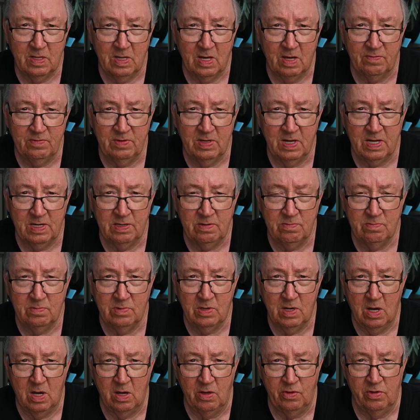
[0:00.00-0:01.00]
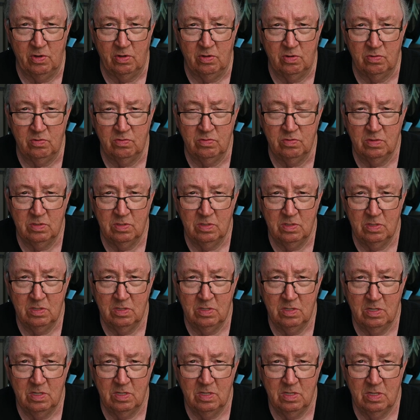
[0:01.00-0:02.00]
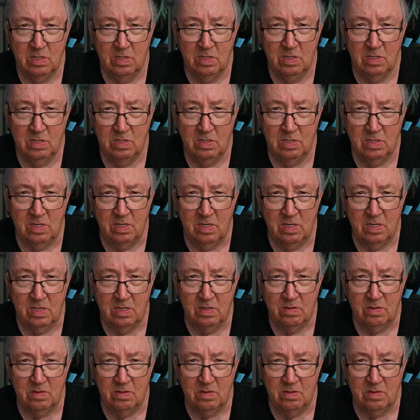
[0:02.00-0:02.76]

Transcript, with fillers: I've got other uh,